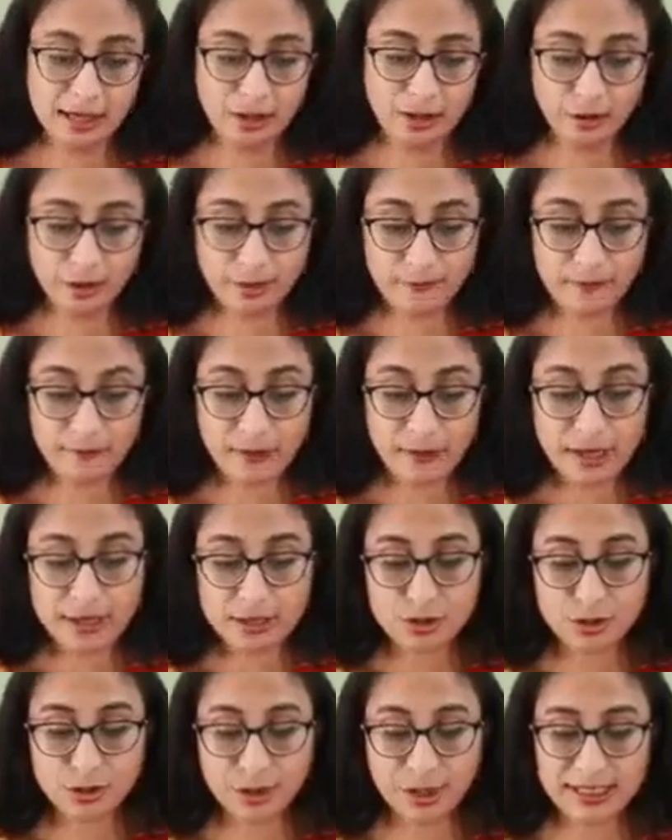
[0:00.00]
Okay,
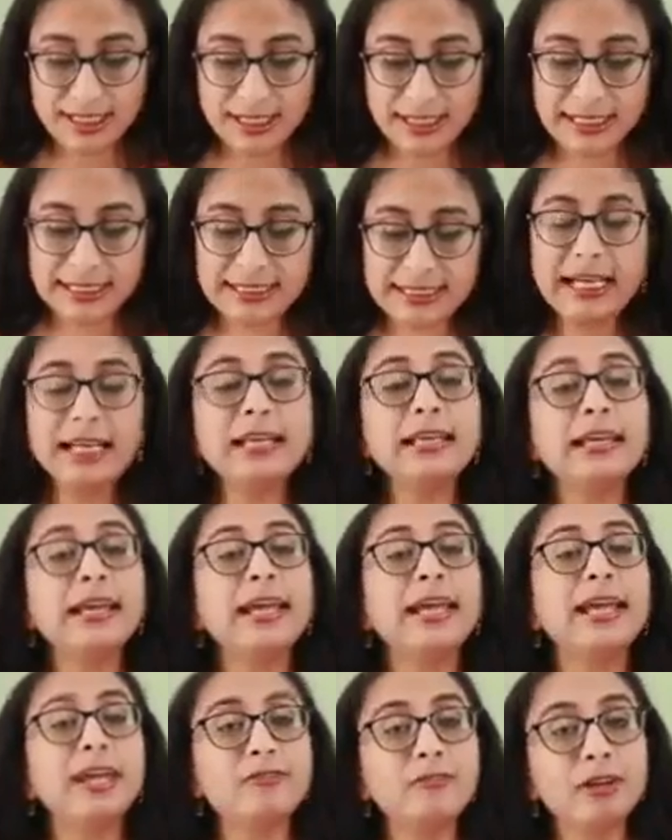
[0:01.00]
so it says that
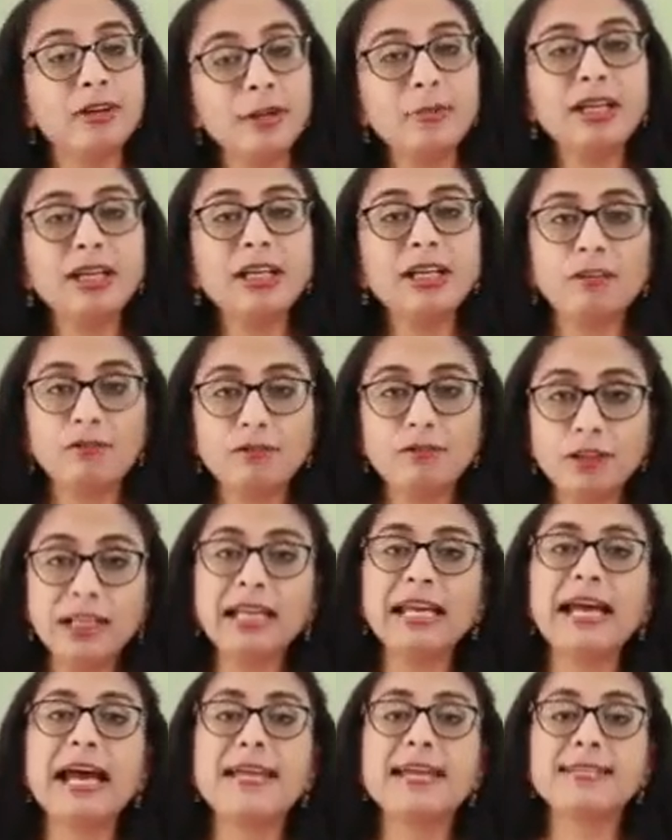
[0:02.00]
environment
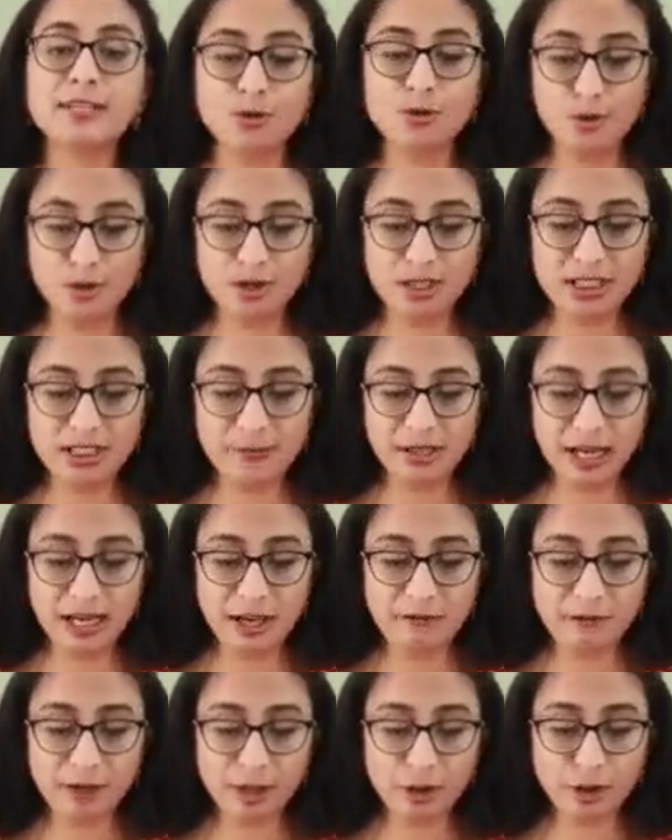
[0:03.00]
definitely has a noticeable
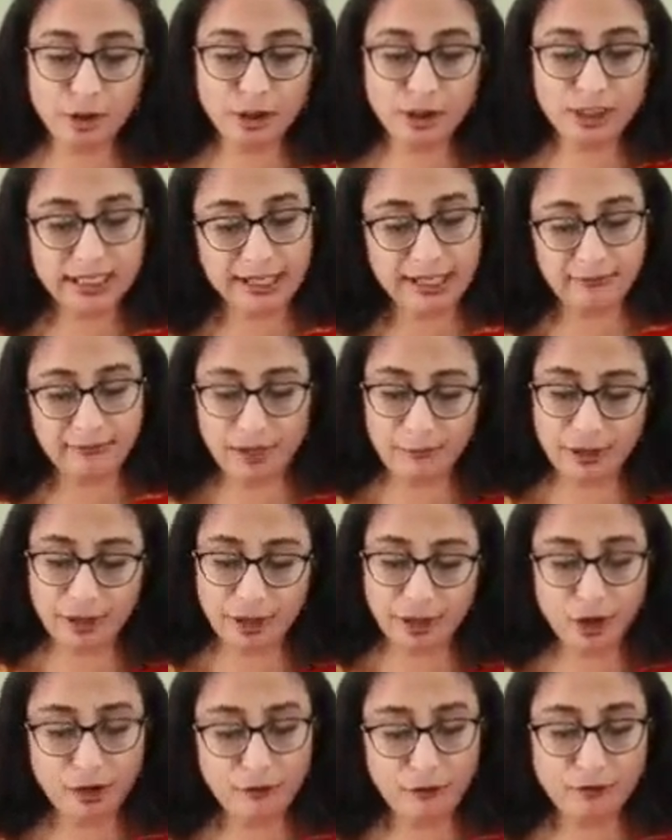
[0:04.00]
effect on the
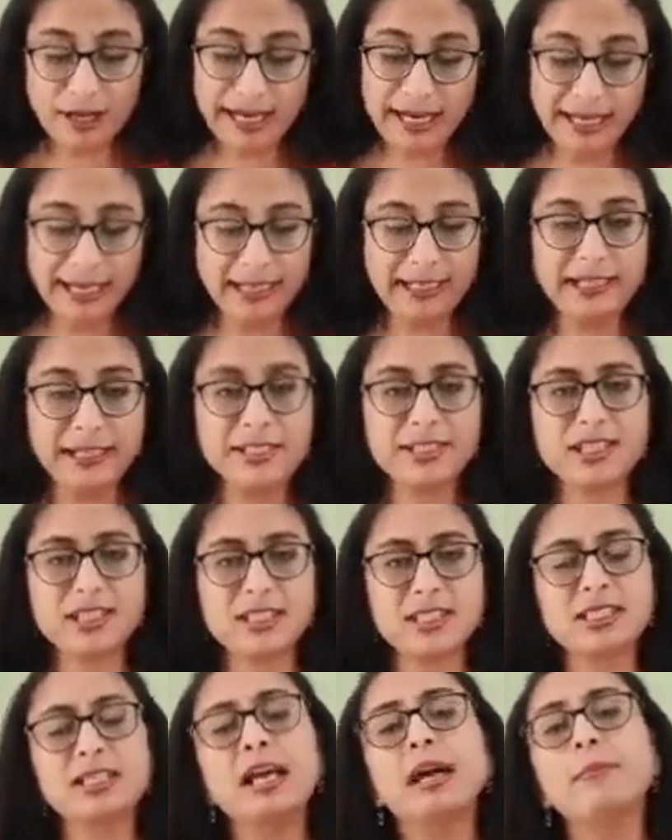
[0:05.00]
development of
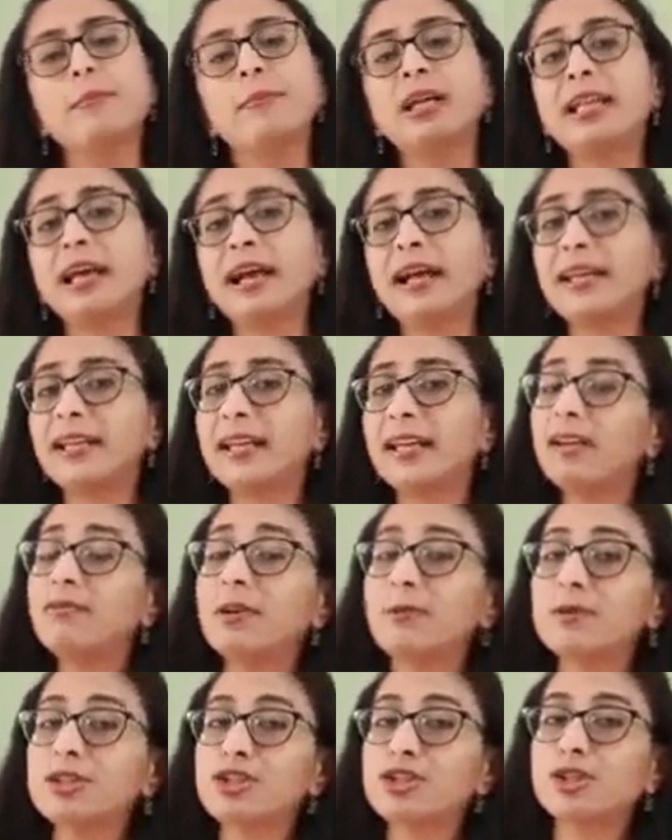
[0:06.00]
intelligence. But again,
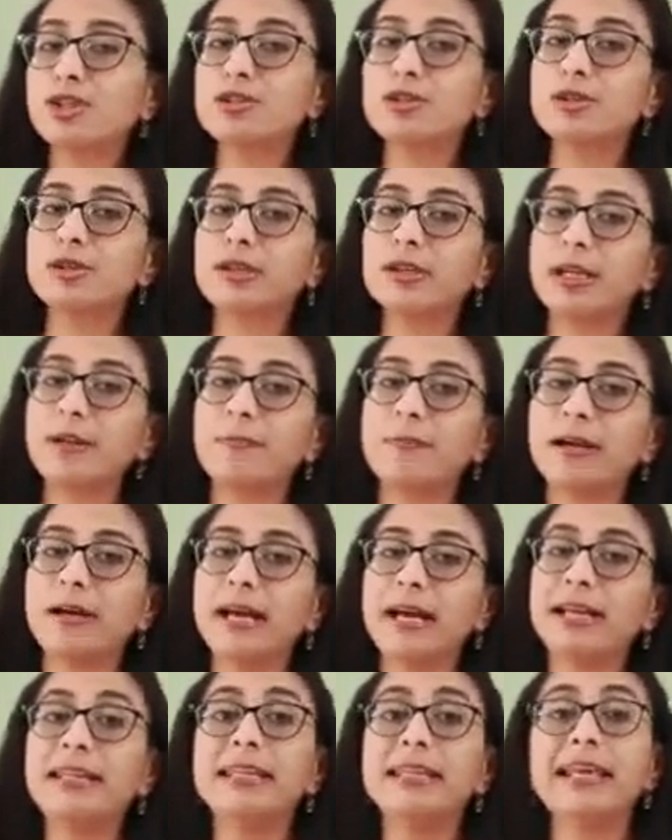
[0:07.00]
we must also keep
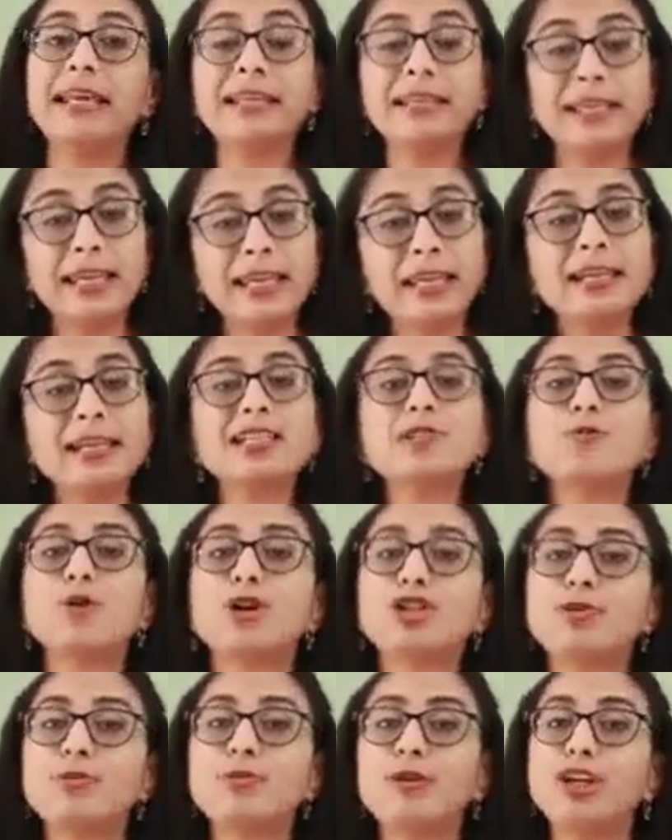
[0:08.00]
mind that there is
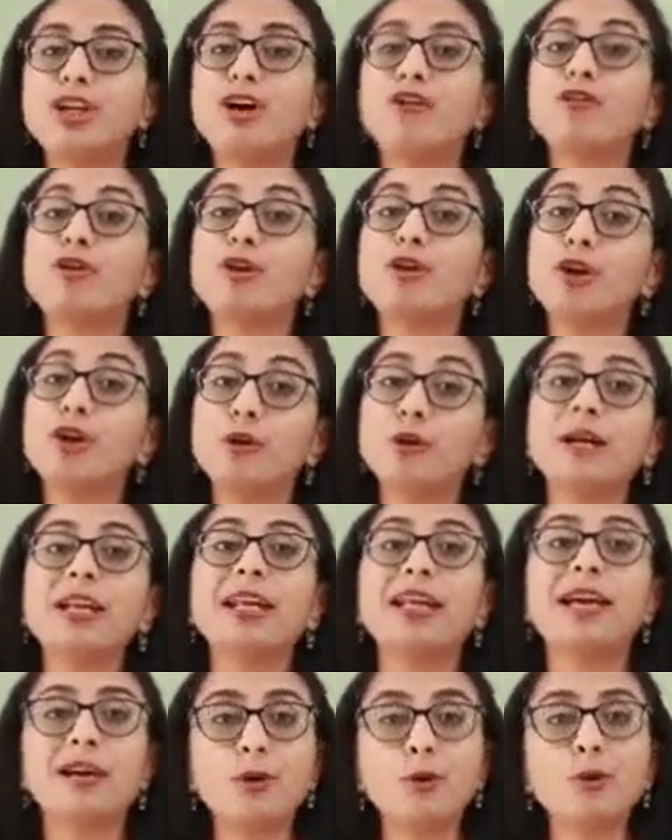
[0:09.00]
possibility of human
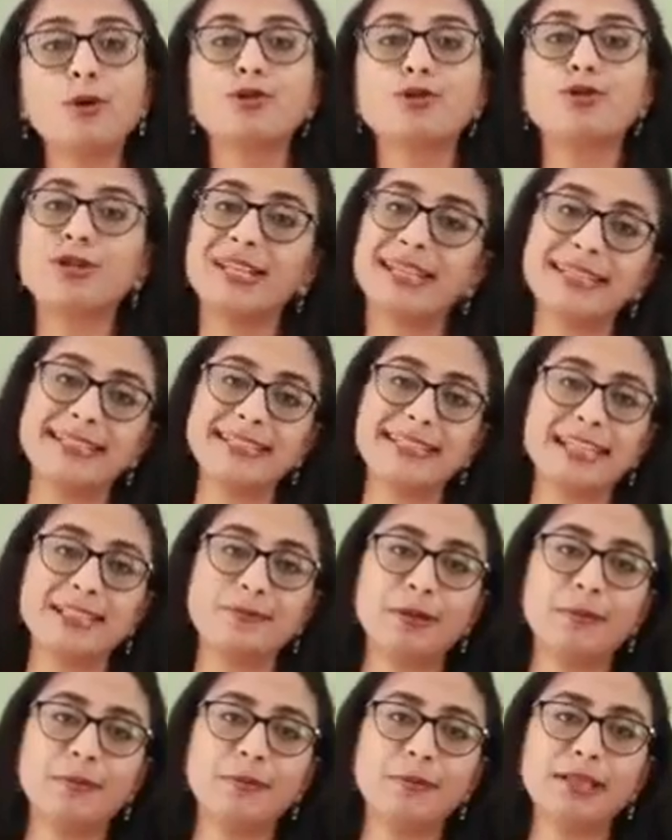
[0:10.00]
error also in these
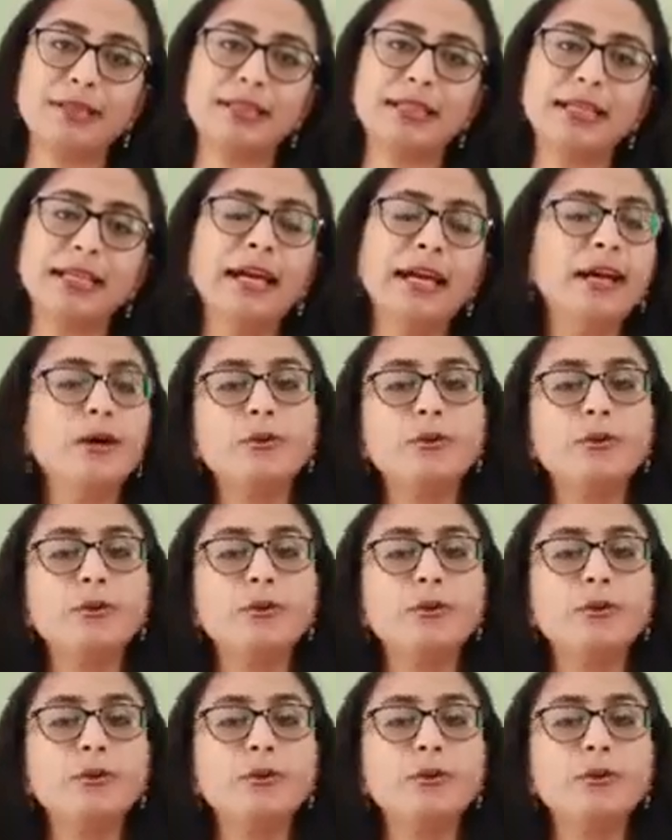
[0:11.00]
experiments.